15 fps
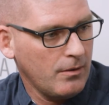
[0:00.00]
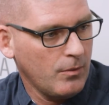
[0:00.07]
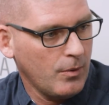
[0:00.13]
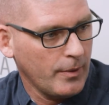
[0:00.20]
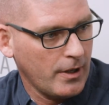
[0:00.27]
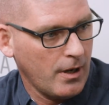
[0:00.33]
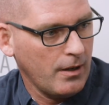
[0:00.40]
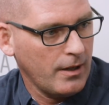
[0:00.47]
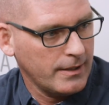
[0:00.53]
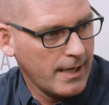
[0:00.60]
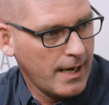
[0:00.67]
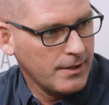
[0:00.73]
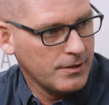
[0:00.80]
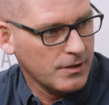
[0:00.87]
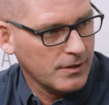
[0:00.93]
what we call
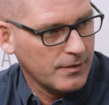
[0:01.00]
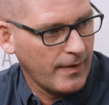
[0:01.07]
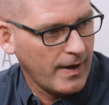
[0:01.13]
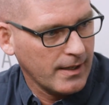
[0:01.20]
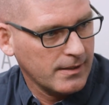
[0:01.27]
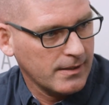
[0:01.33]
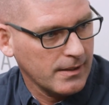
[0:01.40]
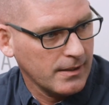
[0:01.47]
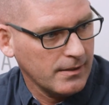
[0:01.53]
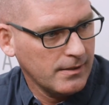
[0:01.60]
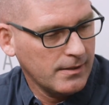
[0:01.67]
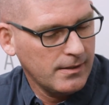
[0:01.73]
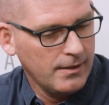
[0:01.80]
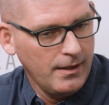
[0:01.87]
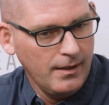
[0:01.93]
autogenous
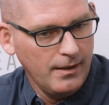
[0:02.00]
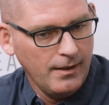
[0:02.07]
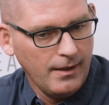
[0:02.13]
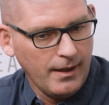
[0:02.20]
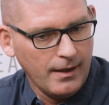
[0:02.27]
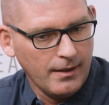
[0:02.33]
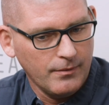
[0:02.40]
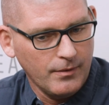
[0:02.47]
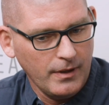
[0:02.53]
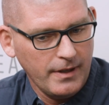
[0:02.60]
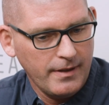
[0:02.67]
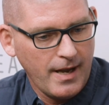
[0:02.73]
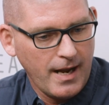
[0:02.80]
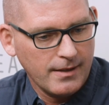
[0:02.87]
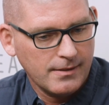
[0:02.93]
vaccines, and really
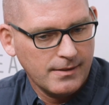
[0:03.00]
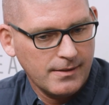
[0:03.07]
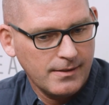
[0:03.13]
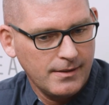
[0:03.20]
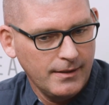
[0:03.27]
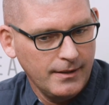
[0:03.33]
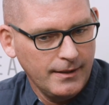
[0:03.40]
that's